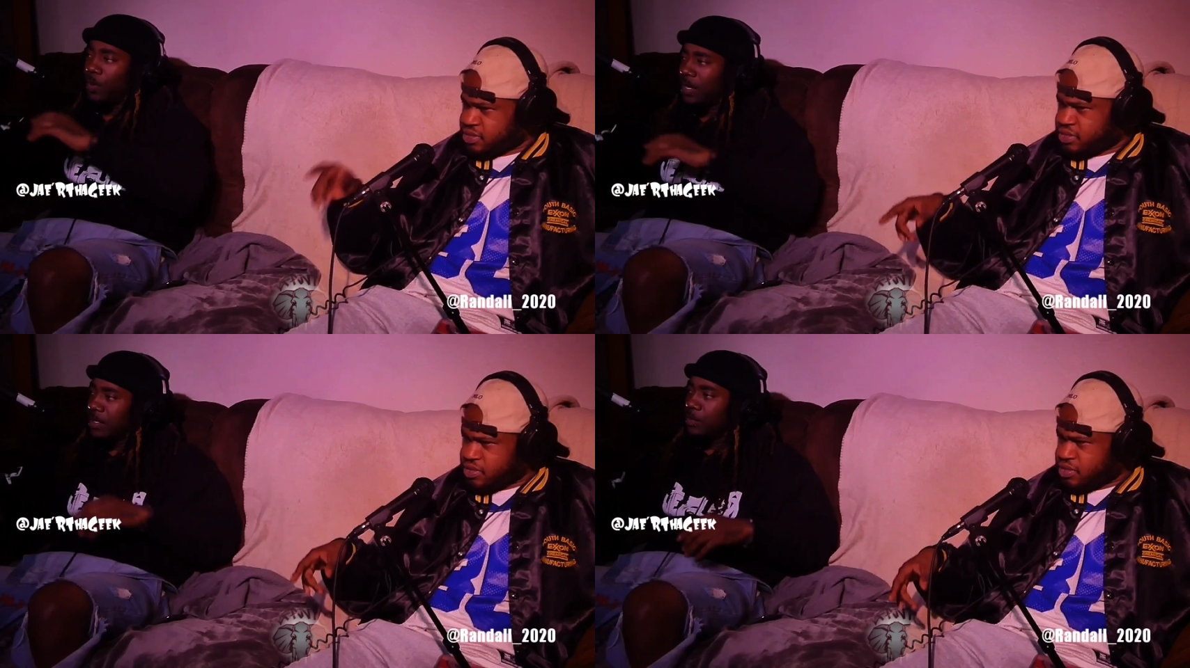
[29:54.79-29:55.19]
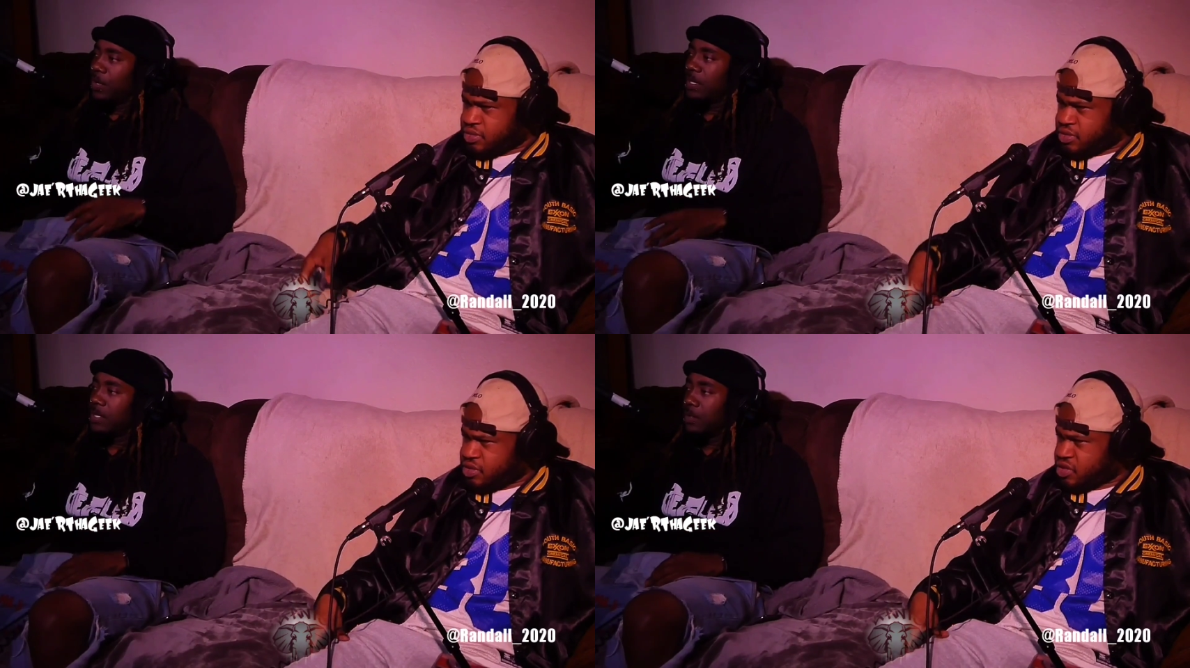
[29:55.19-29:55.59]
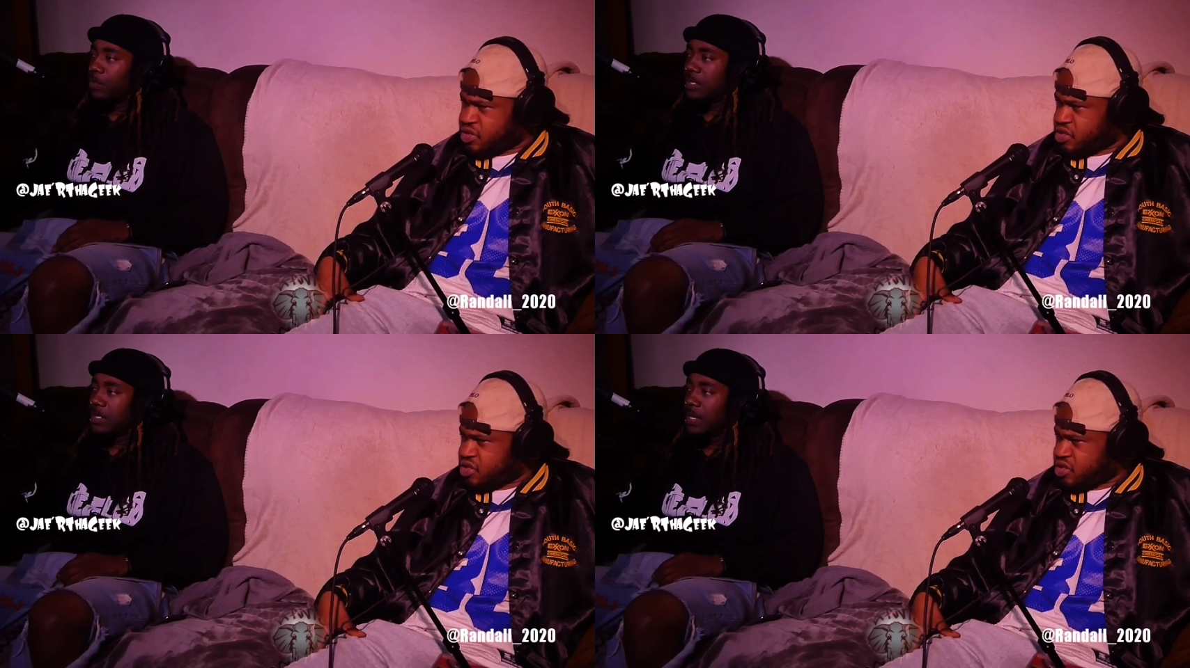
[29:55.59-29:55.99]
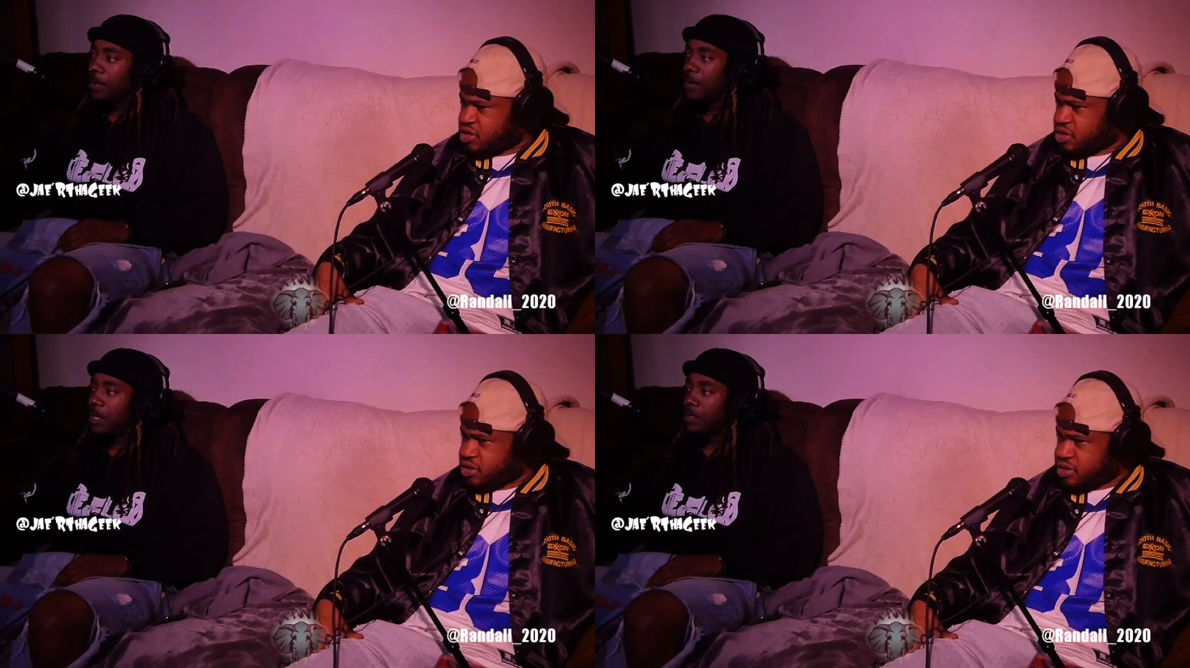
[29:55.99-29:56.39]
Speaker 1: What are the what are the what's
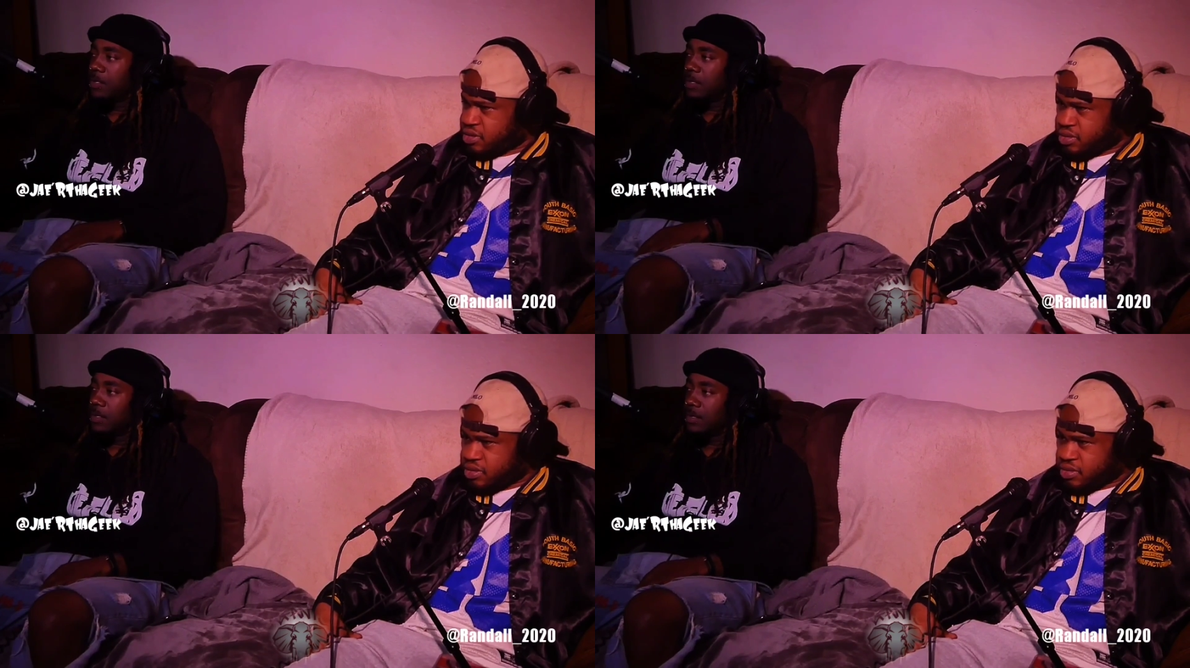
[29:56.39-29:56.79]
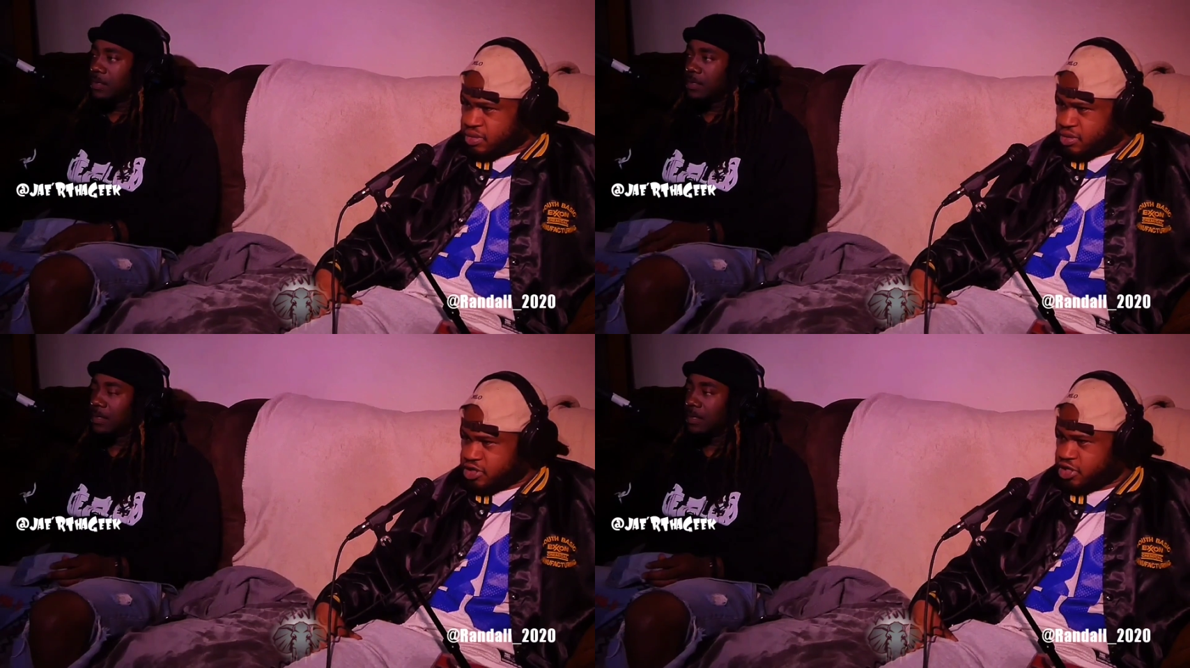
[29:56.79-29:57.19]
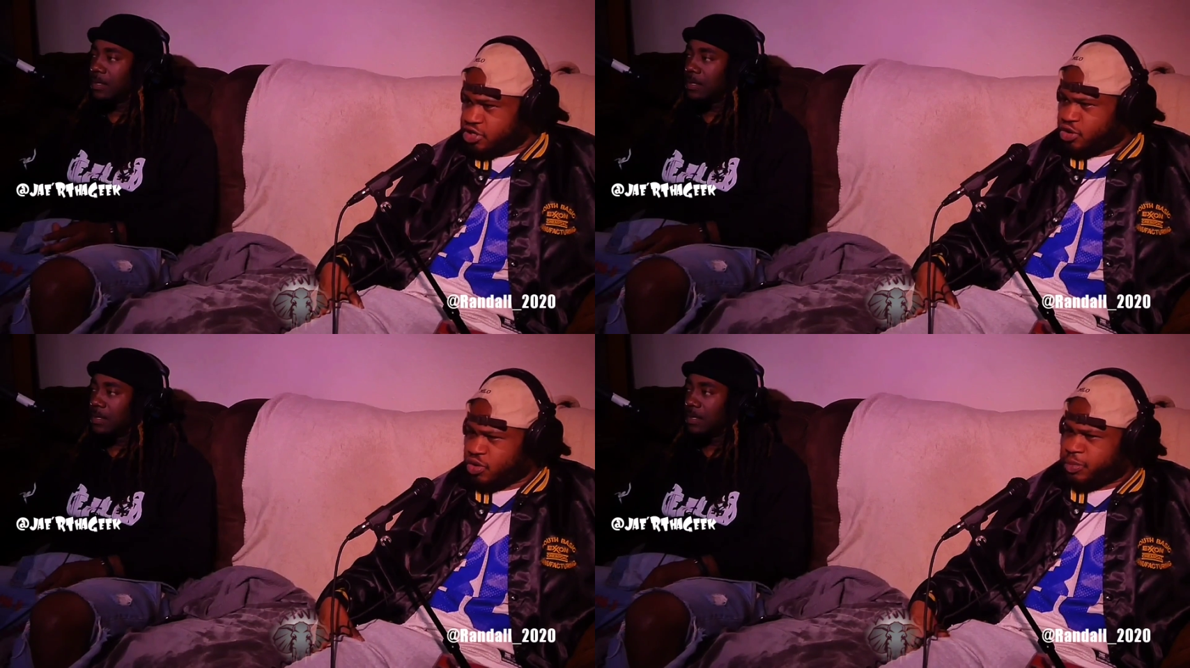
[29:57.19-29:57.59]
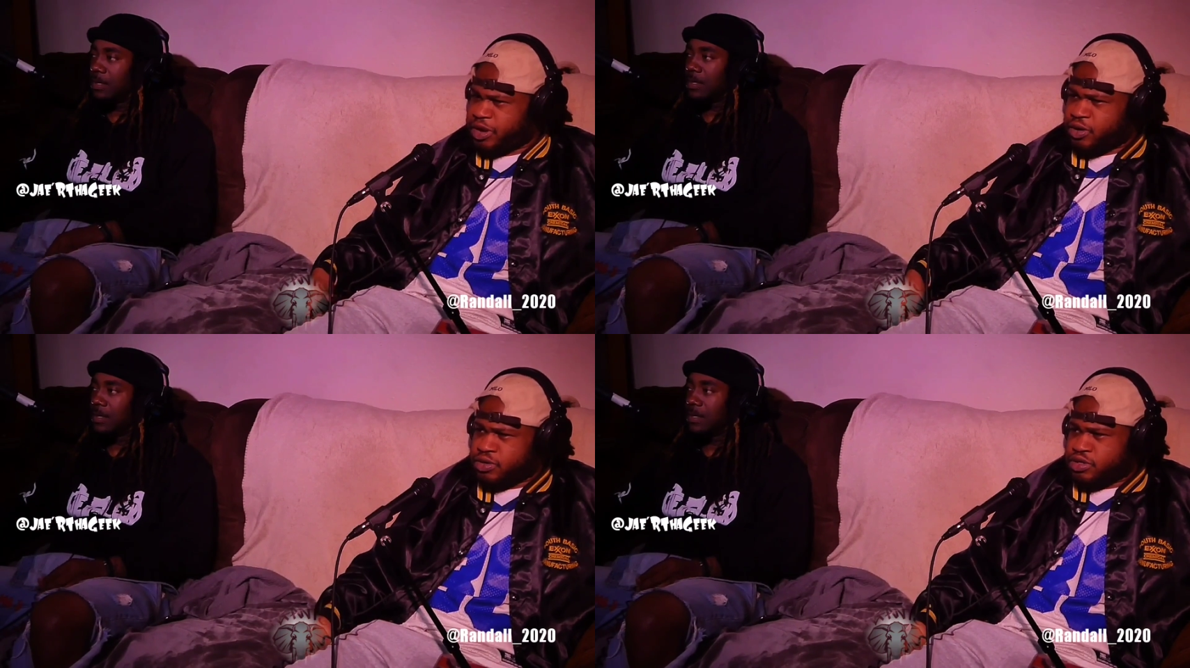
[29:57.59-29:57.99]
the name of those? Shout out to the
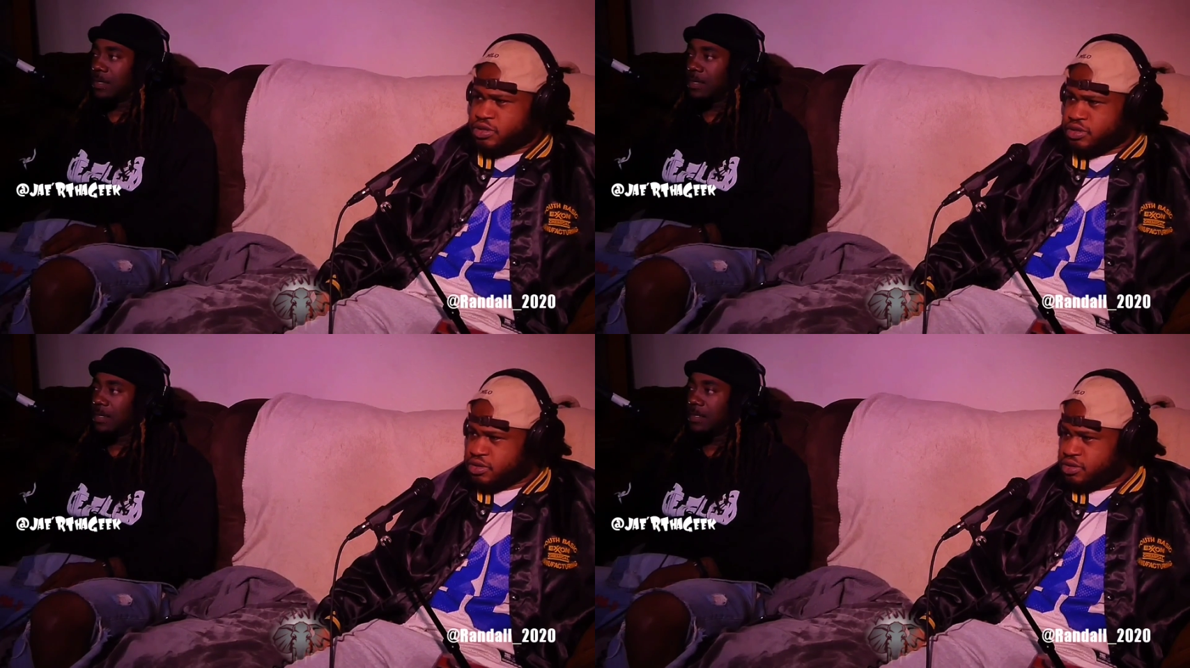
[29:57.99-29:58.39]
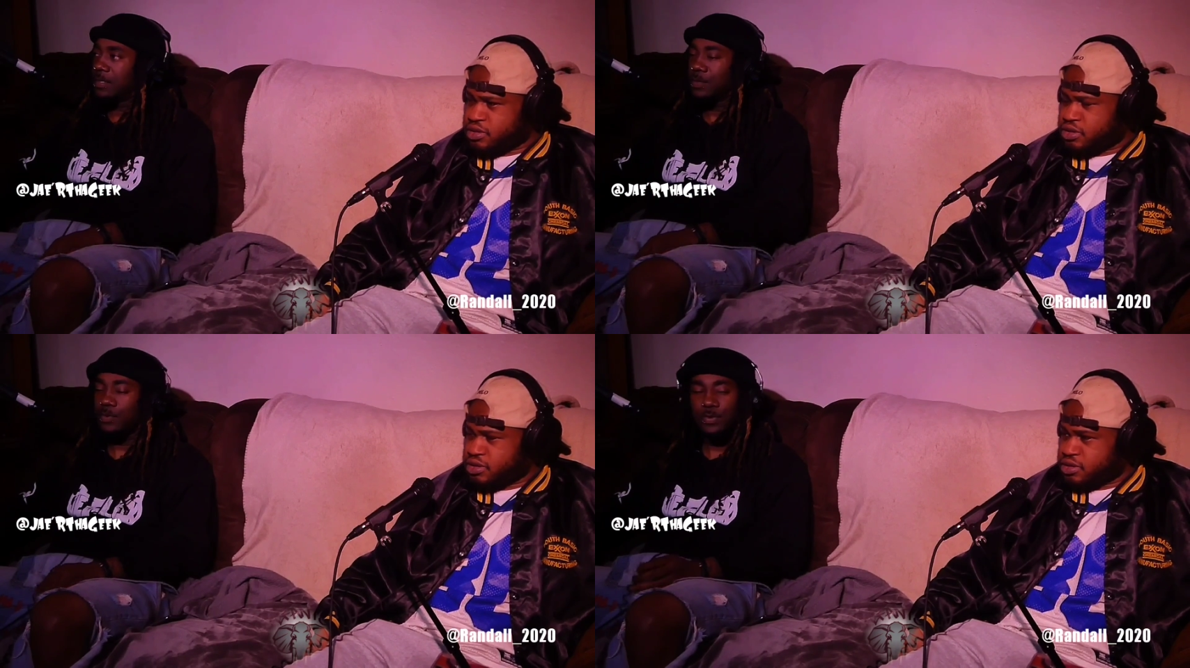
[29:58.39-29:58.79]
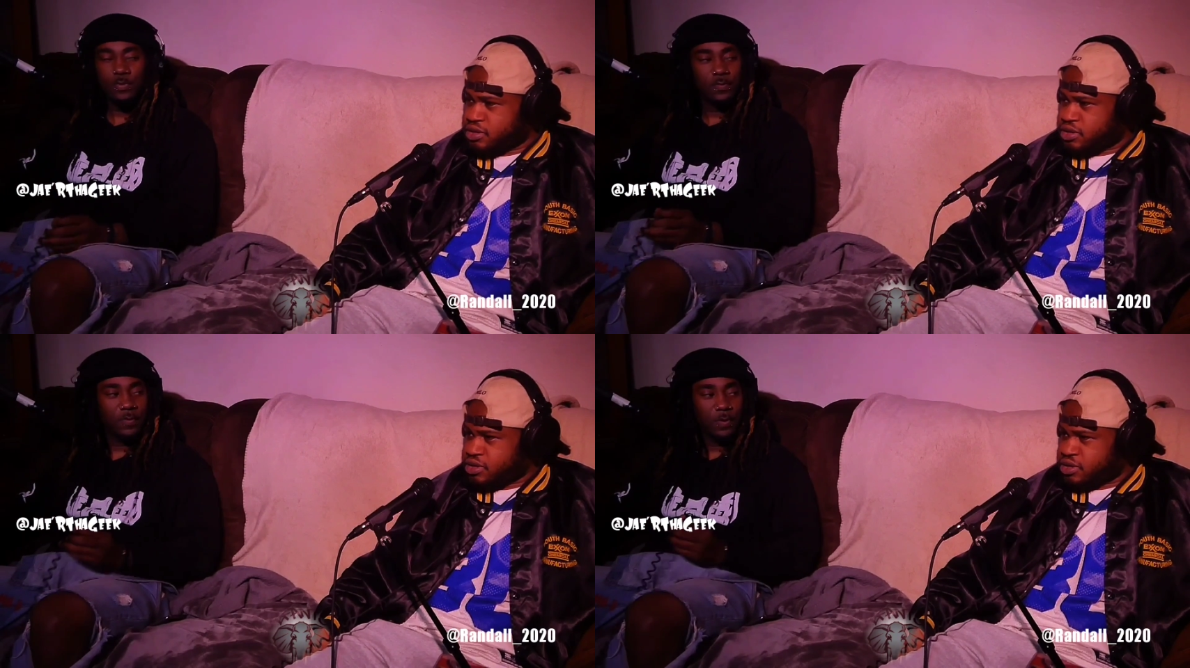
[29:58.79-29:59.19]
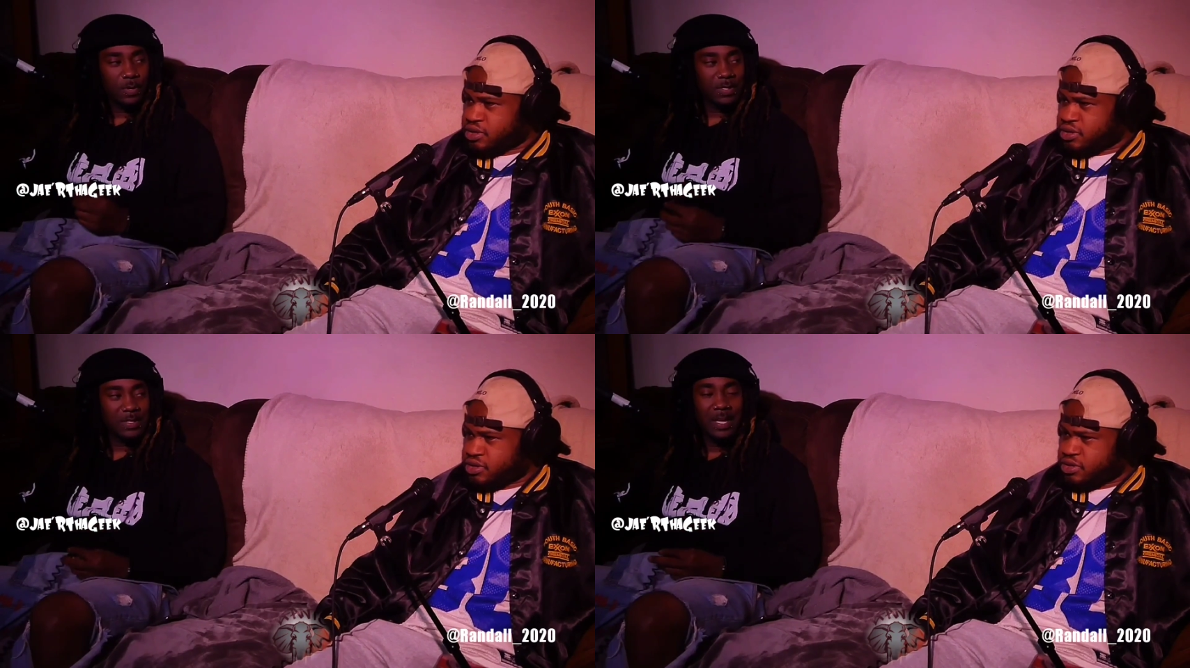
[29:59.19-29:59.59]
Raw Powers. Two two
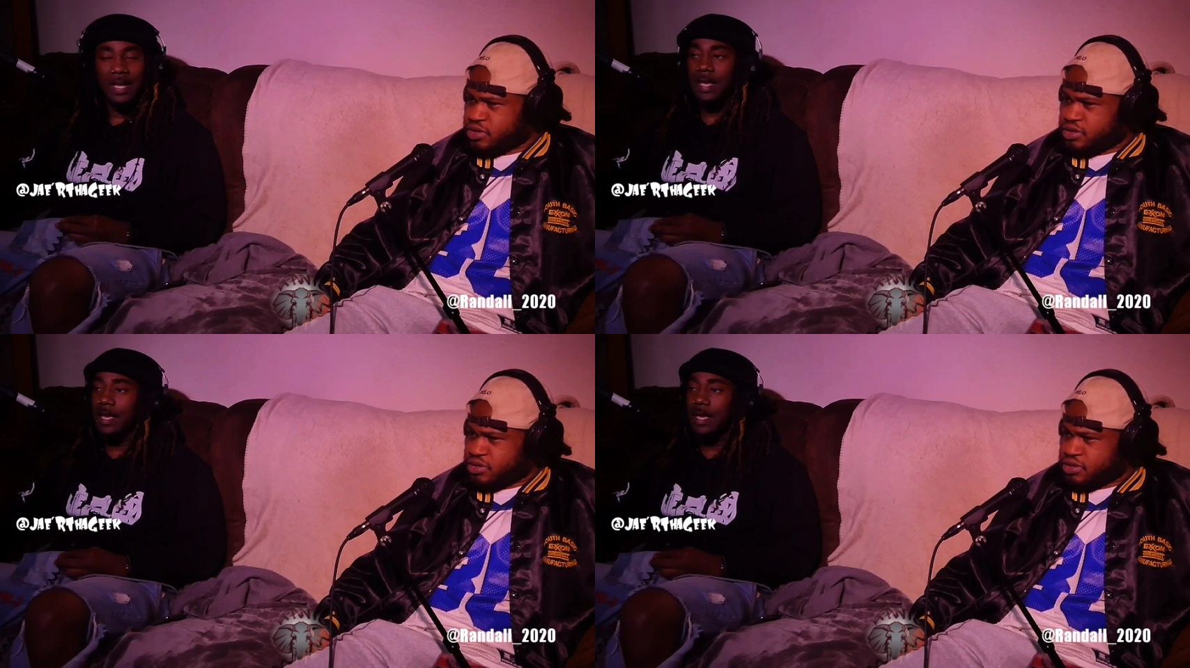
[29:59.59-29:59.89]
fours.